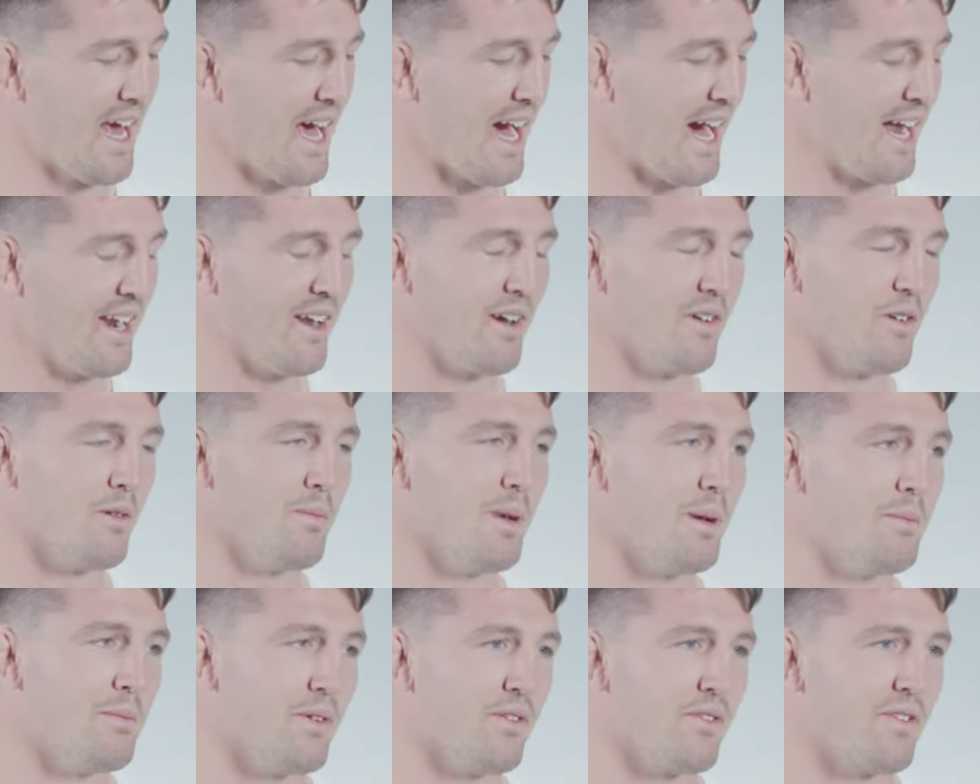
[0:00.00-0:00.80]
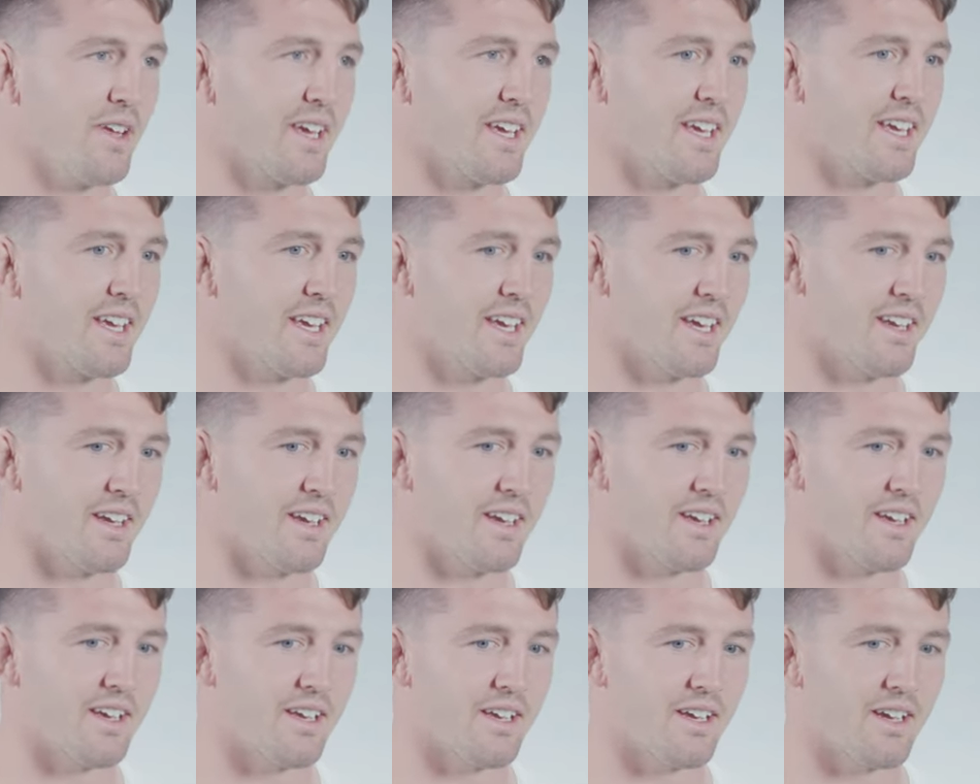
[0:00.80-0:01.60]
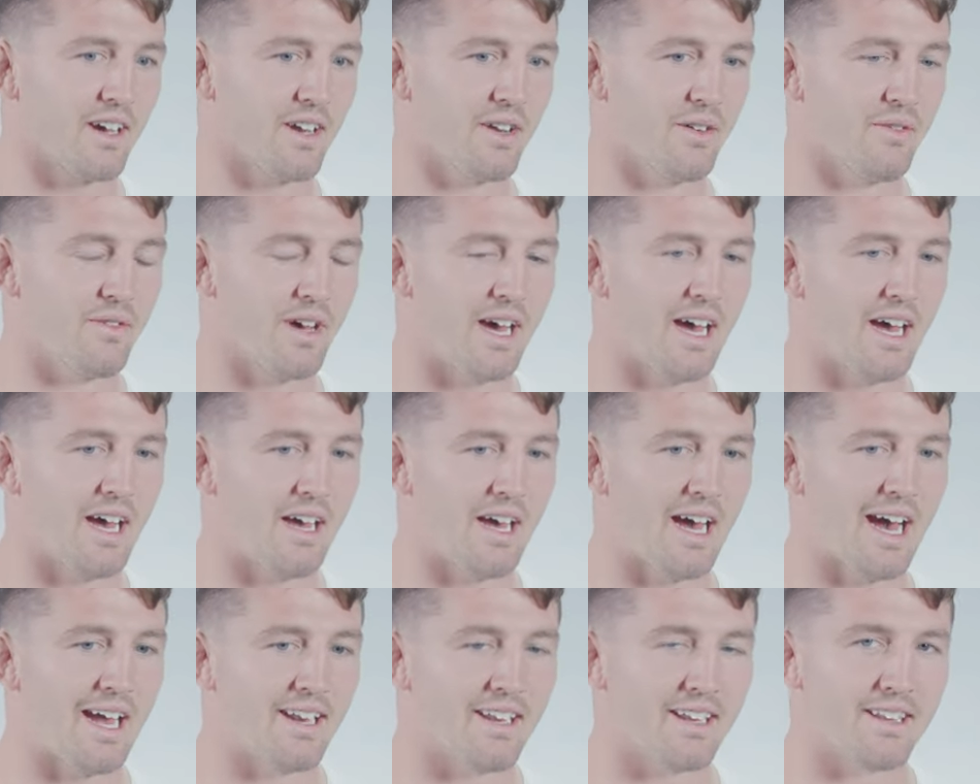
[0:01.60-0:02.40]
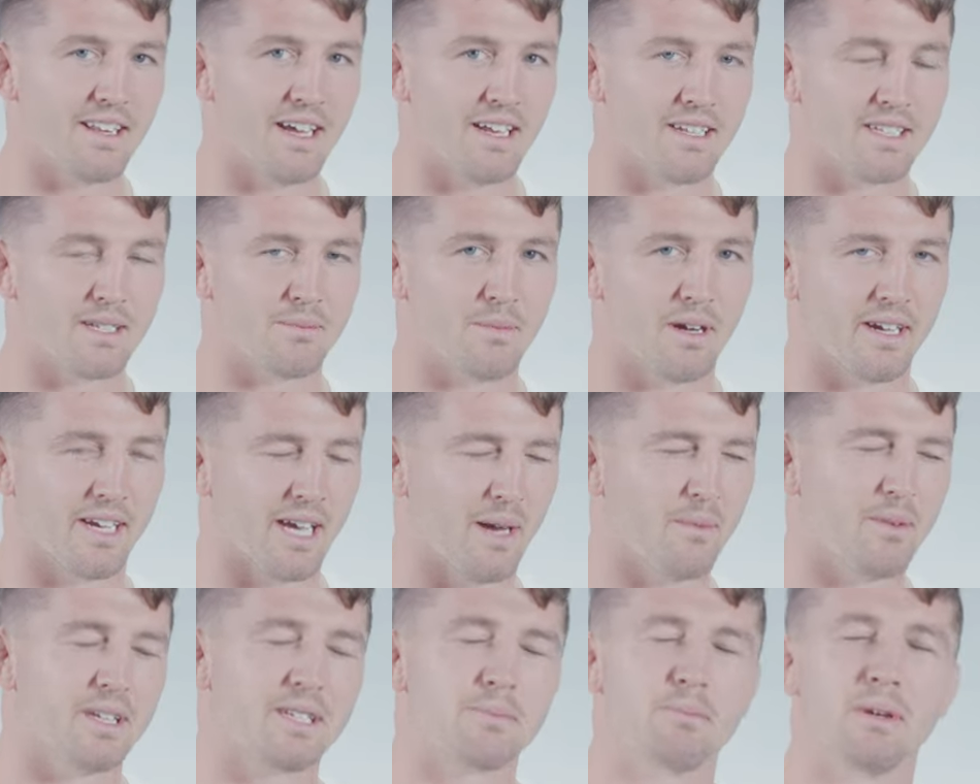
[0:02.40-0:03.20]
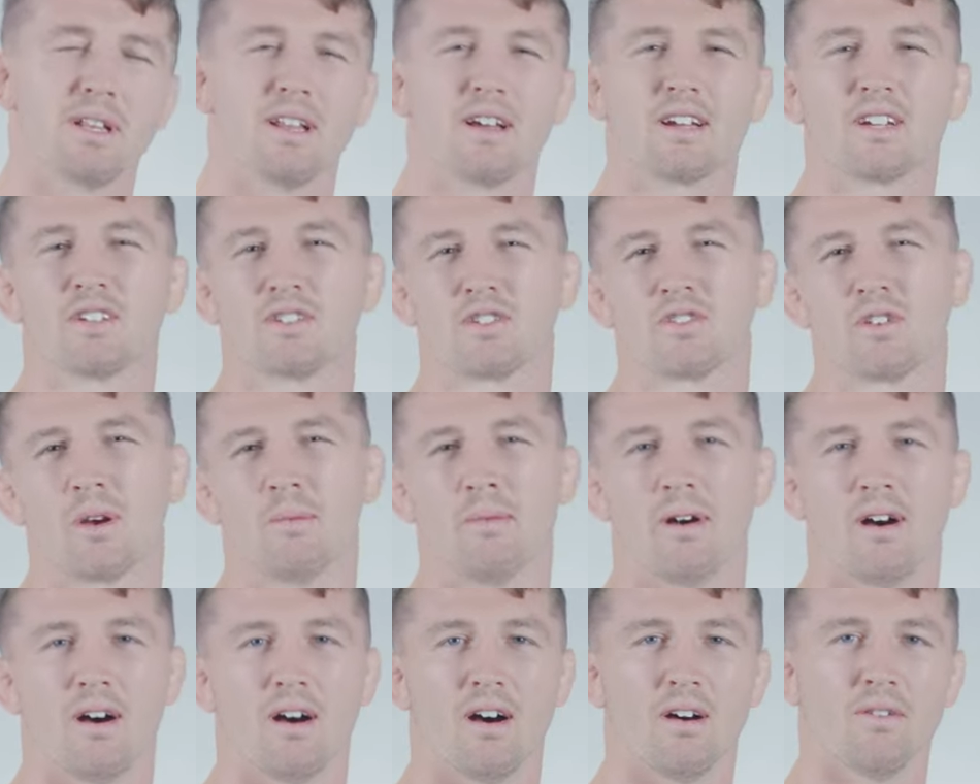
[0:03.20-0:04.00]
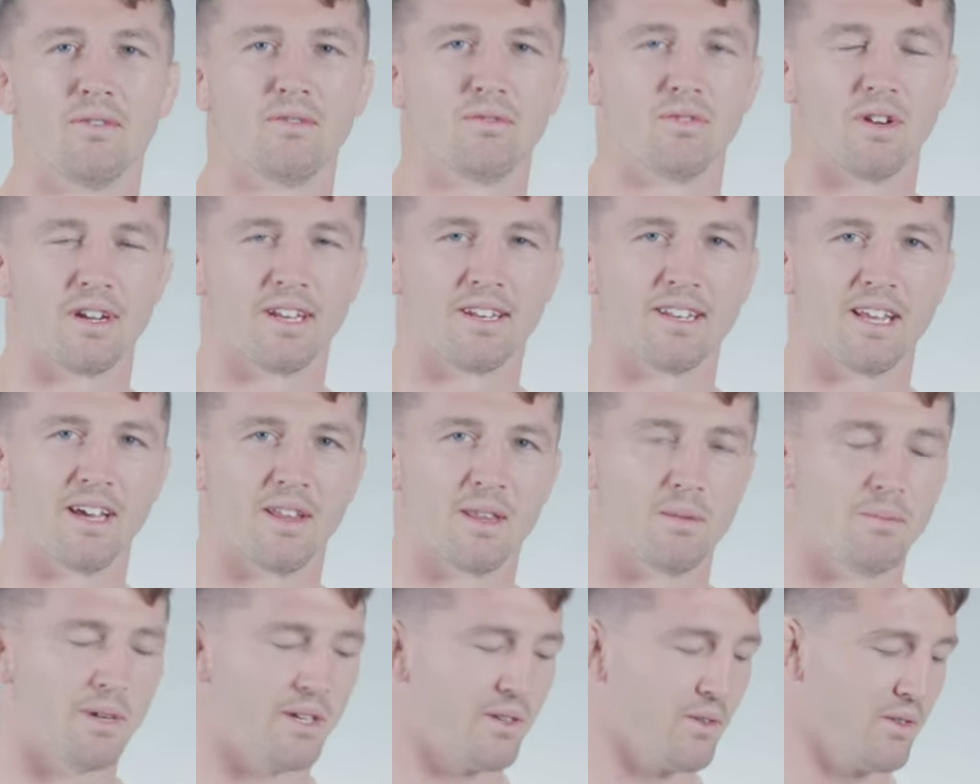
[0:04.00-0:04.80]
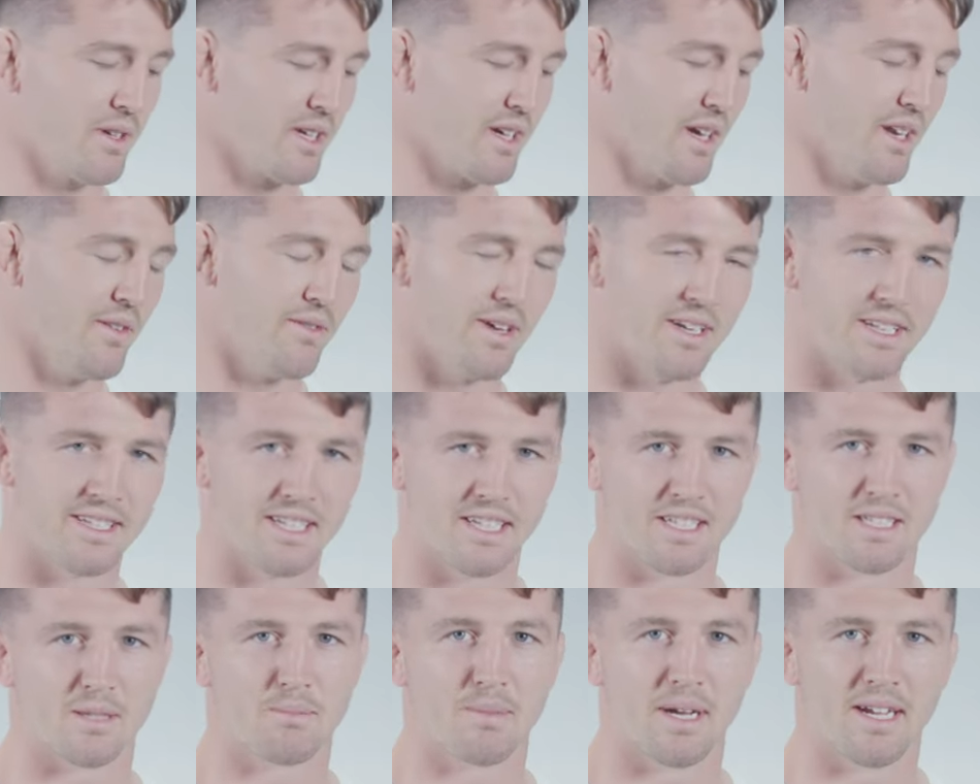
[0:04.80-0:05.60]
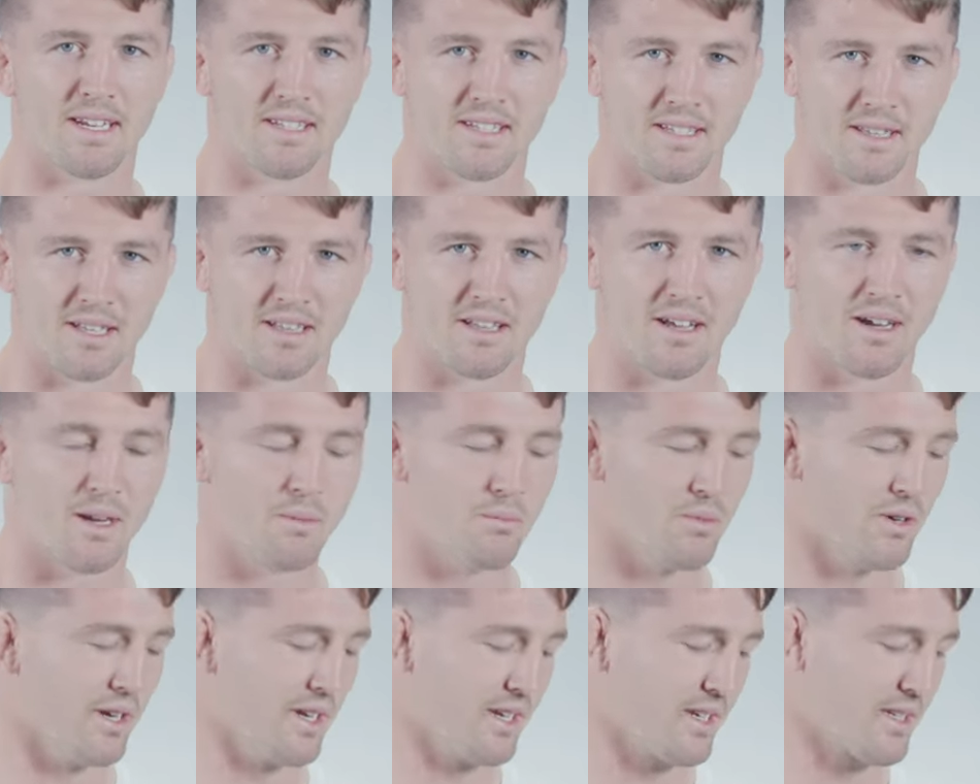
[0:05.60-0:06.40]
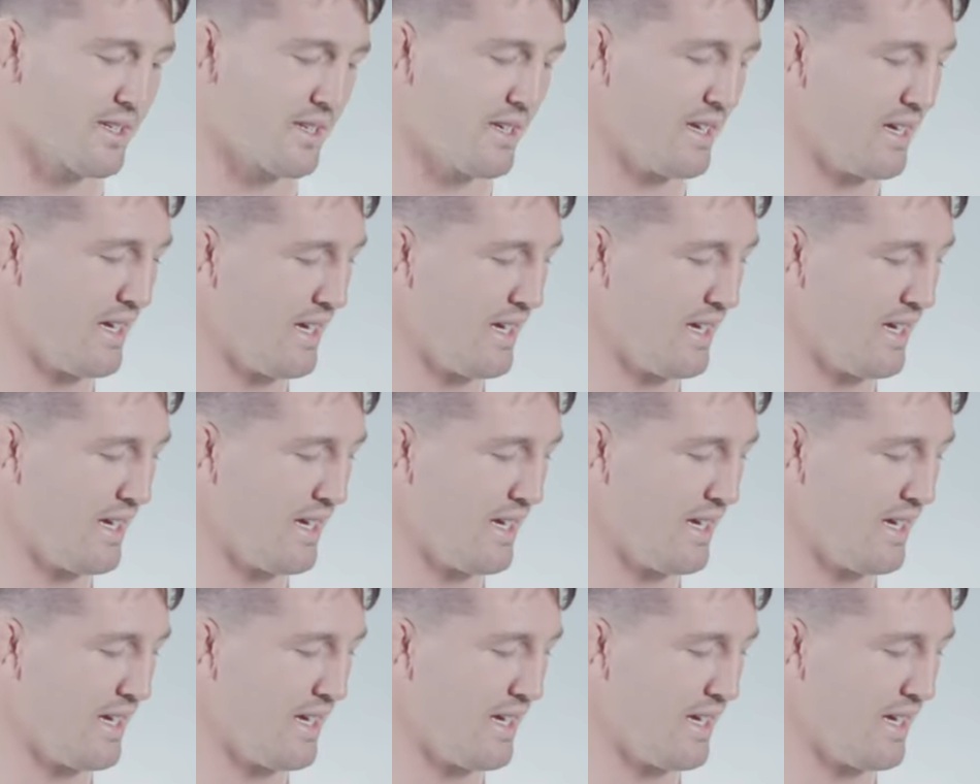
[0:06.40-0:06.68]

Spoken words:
And I remember thinking, kind of adding that to my game. It's a bit like a scrum half, running down the middle and kind of anticipating the line breaks.